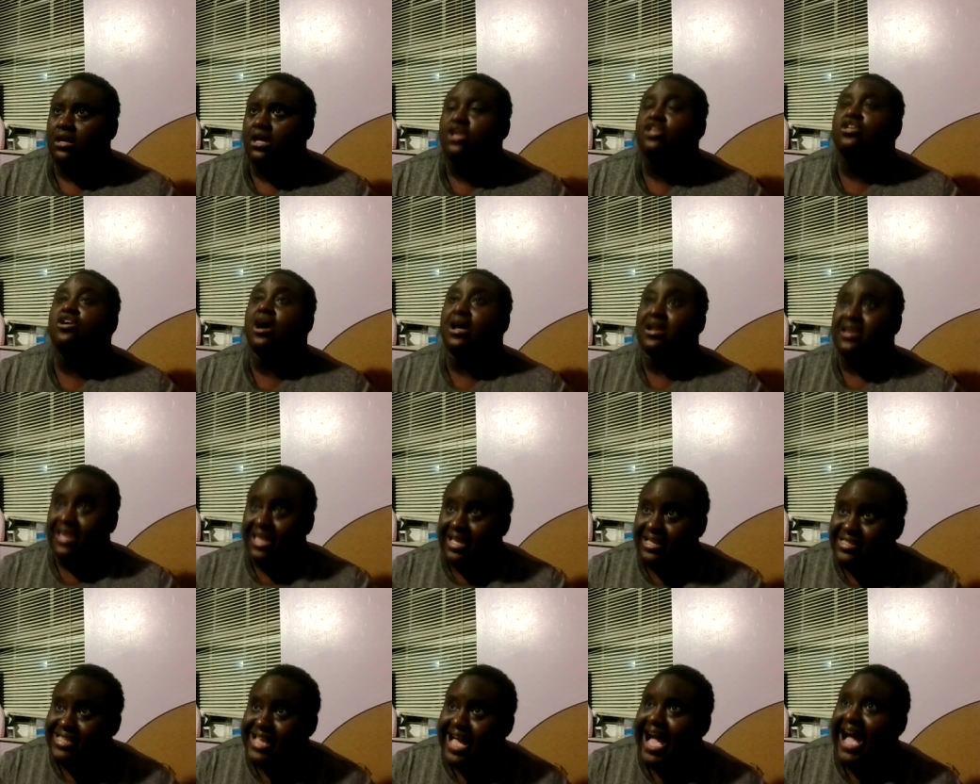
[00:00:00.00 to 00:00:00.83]
You
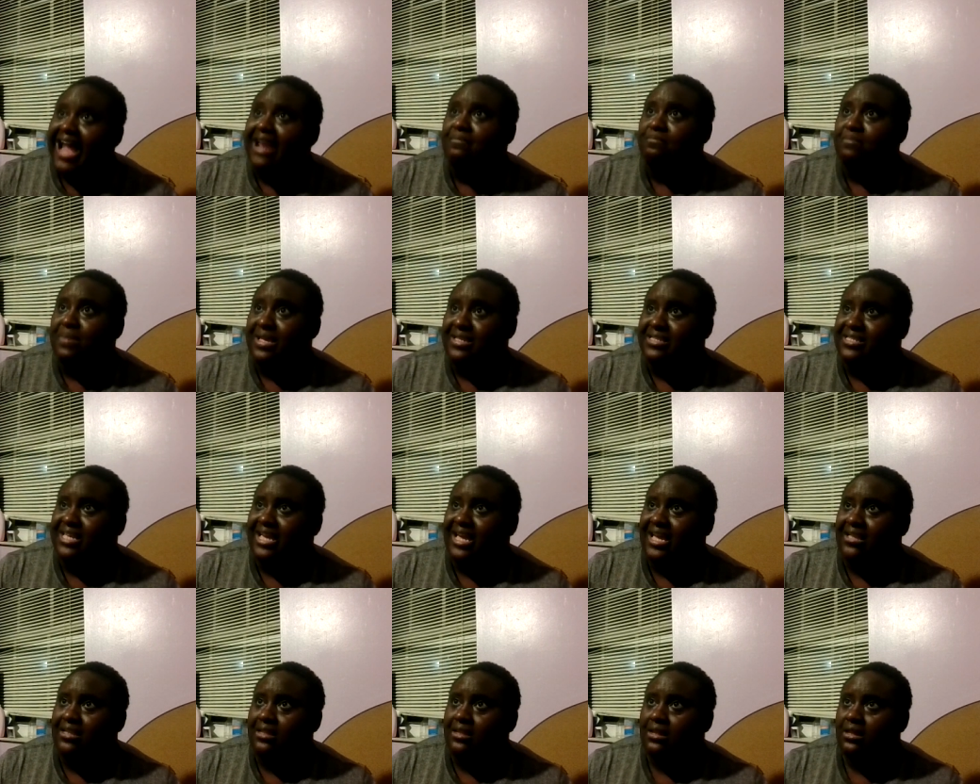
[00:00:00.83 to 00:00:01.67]
need to admit no.
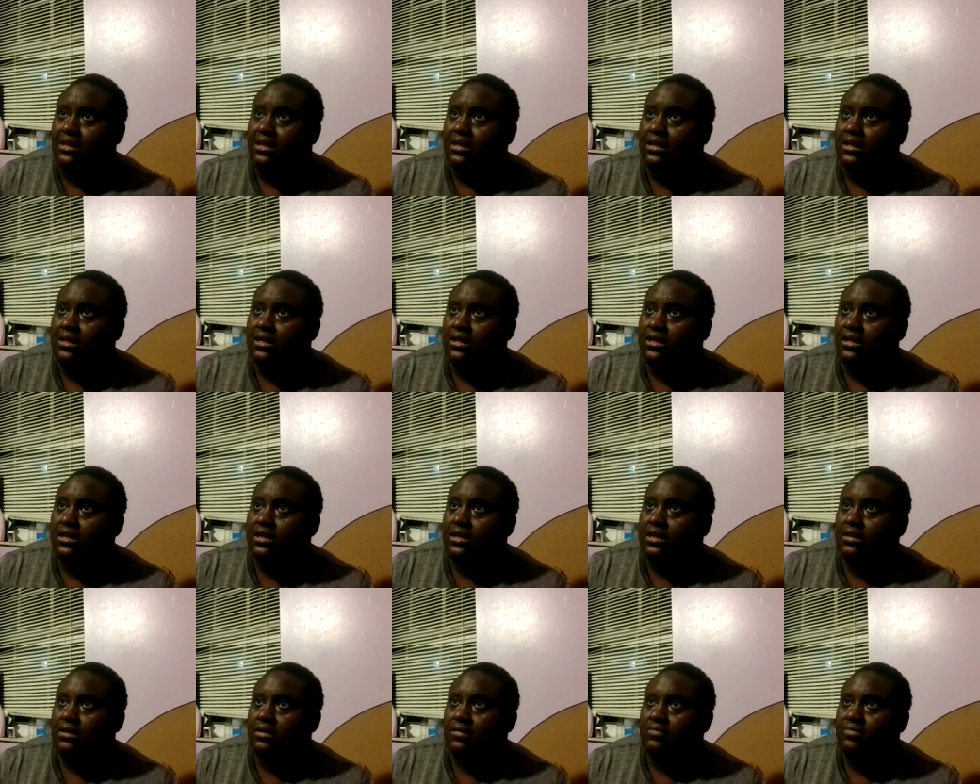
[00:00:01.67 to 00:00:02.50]
it.
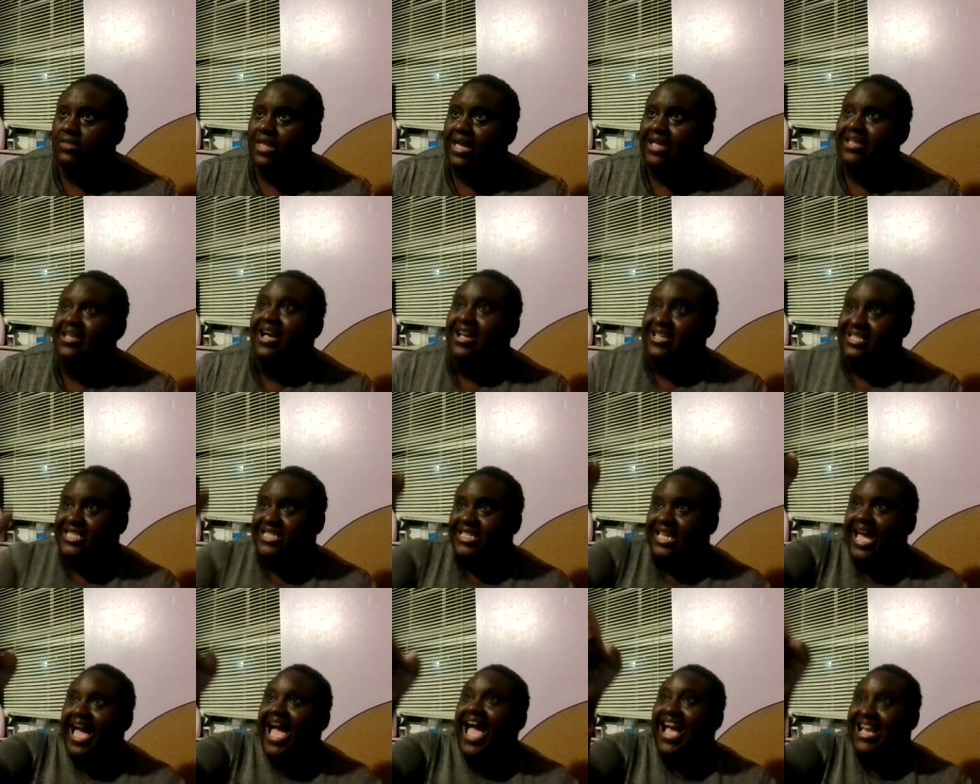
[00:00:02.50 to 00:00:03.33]
You see,
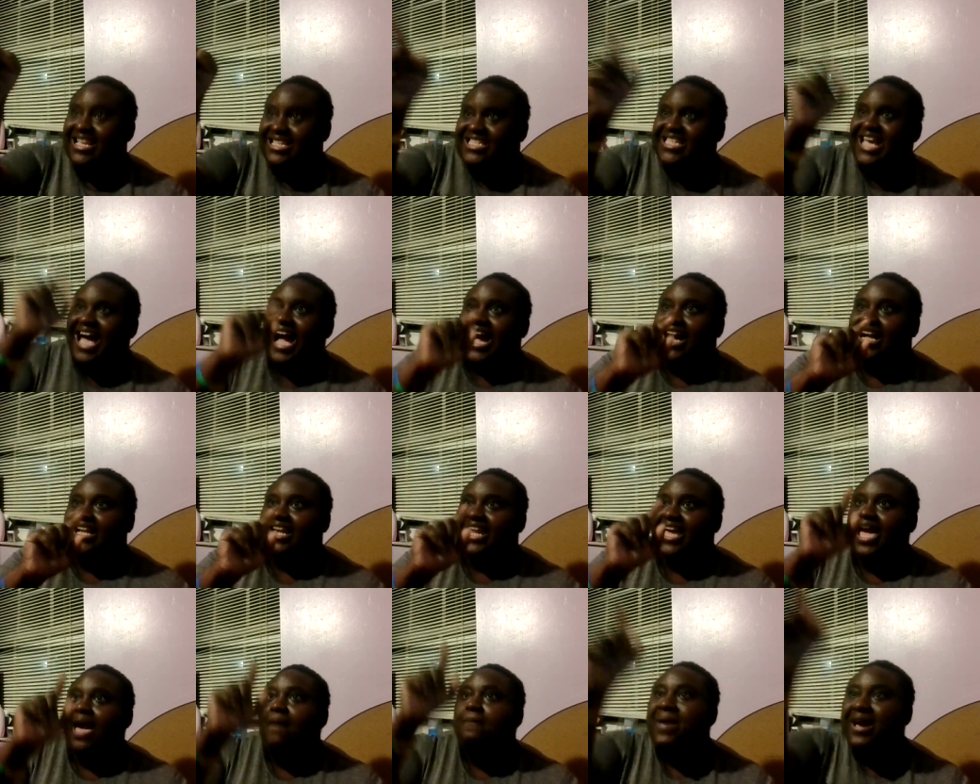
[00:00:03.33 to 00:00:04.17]

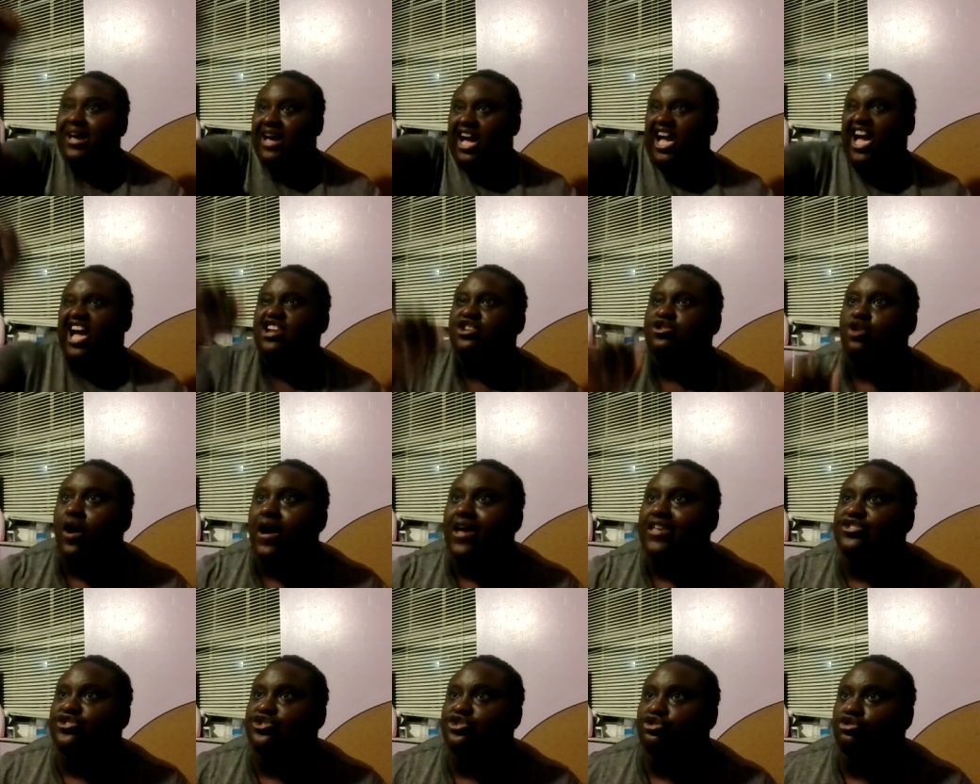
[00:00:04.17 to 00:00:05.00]
exactly. Because you know
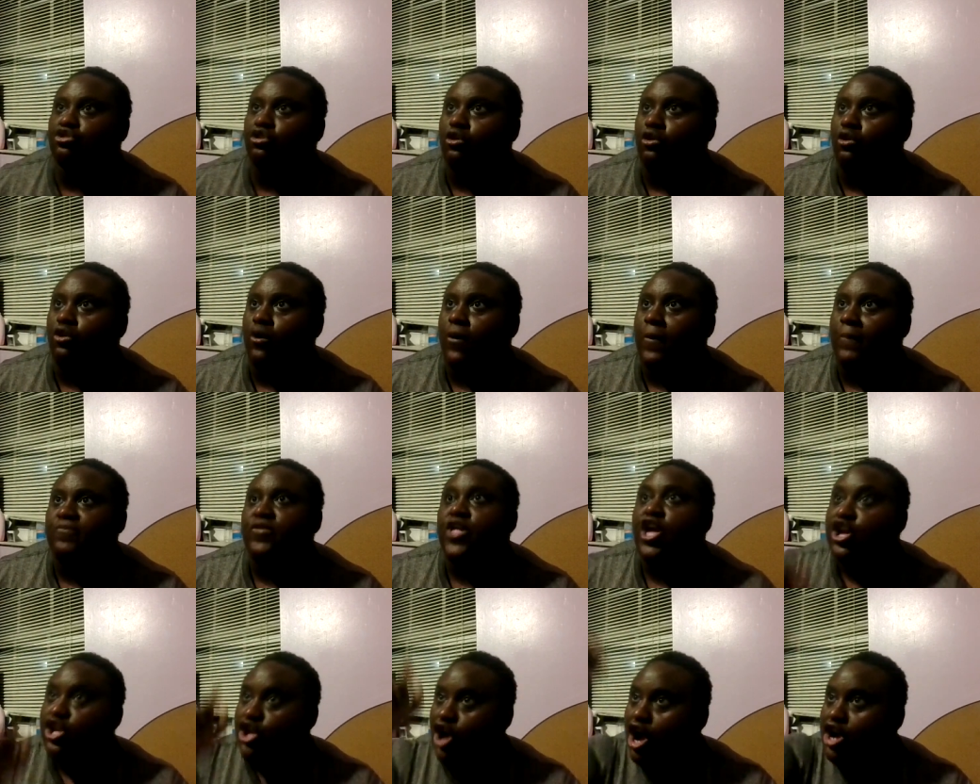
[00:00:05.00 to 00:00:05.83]
it's true.
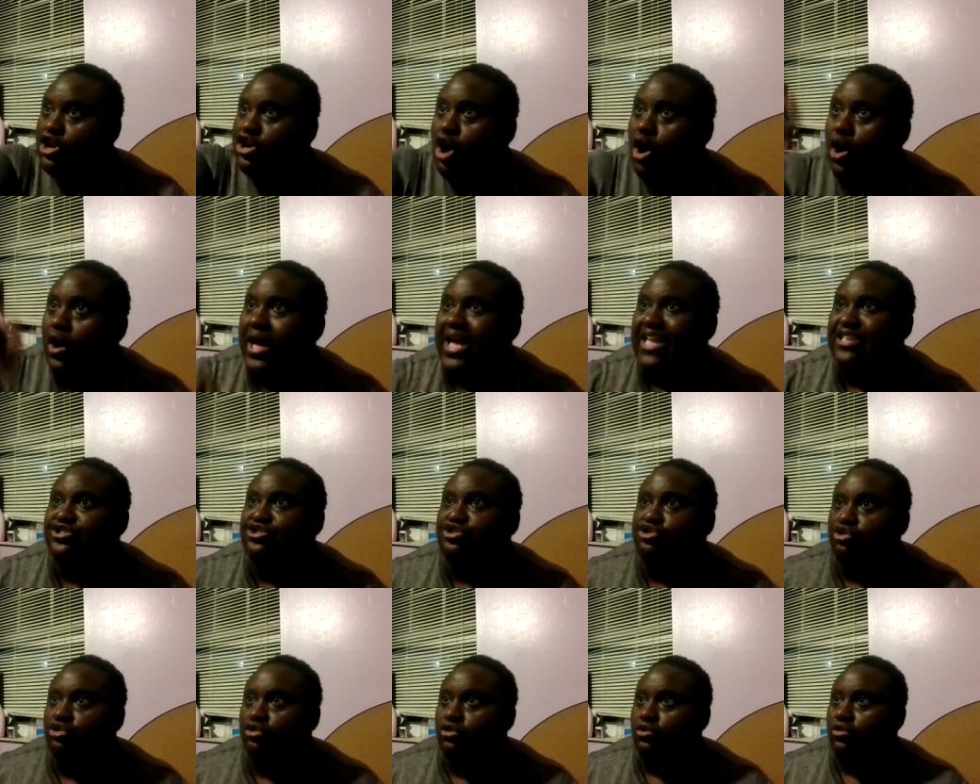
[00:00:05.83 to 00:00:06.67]
You know it's
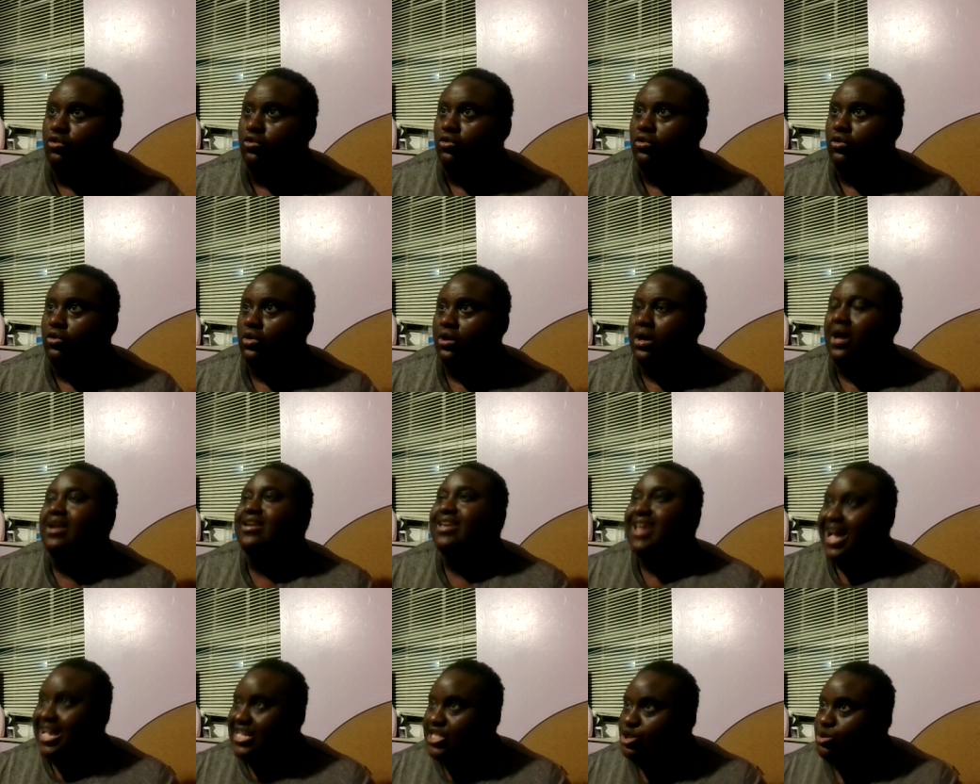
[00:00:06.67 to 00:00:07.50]
true.
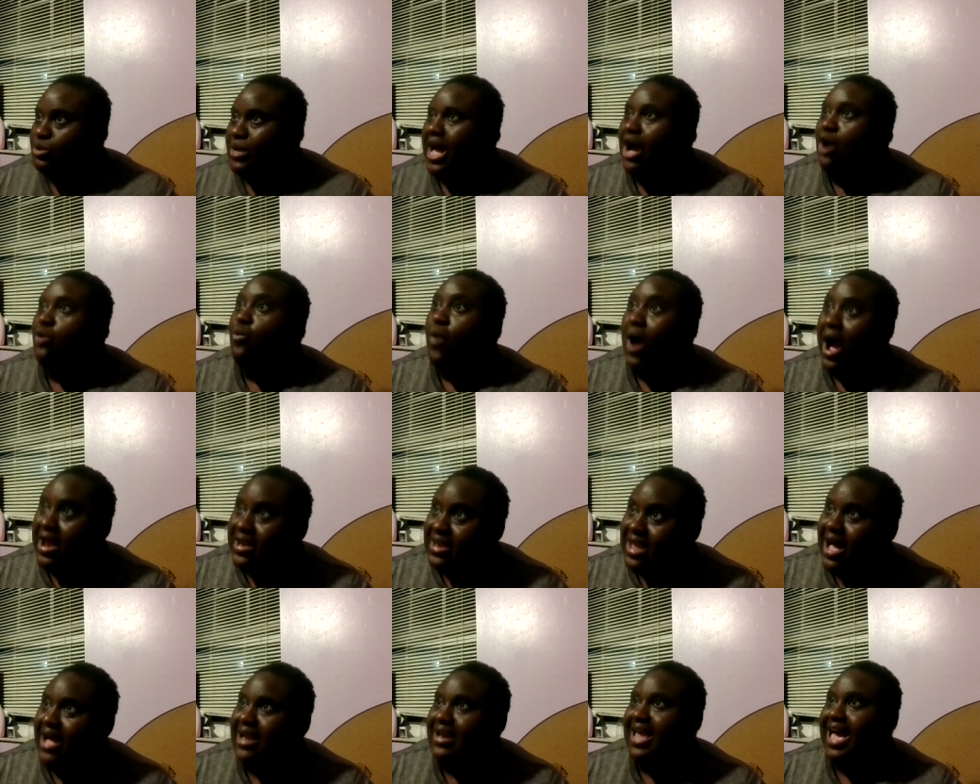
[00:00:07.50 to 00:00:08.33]
That's why you're going
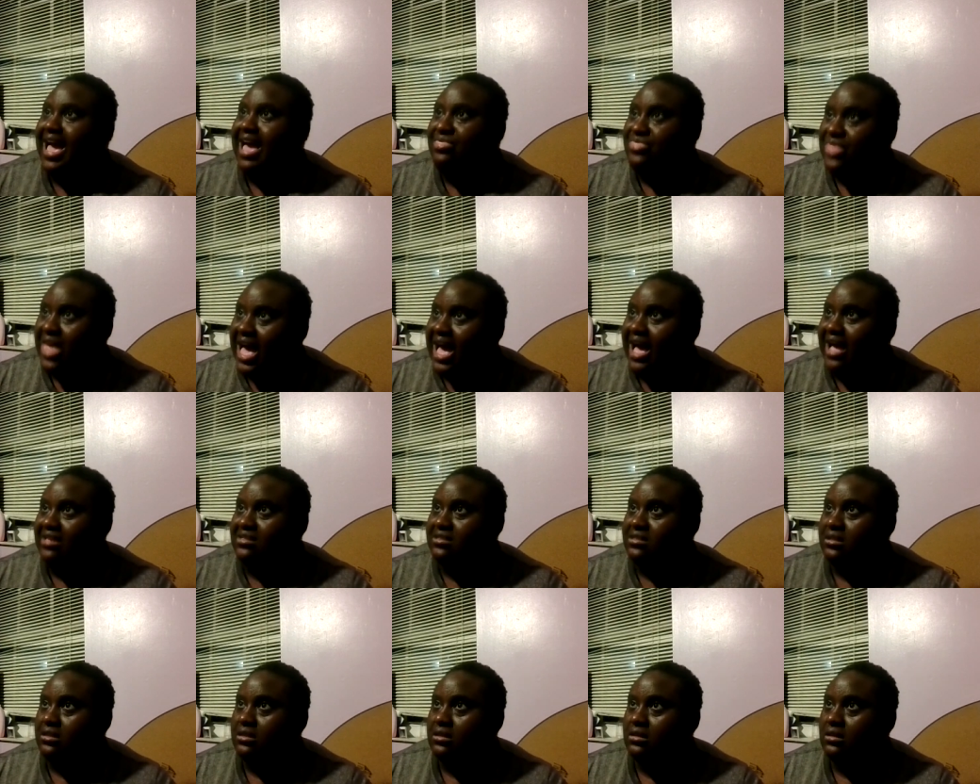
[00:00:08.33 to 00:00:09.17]
on like that. See?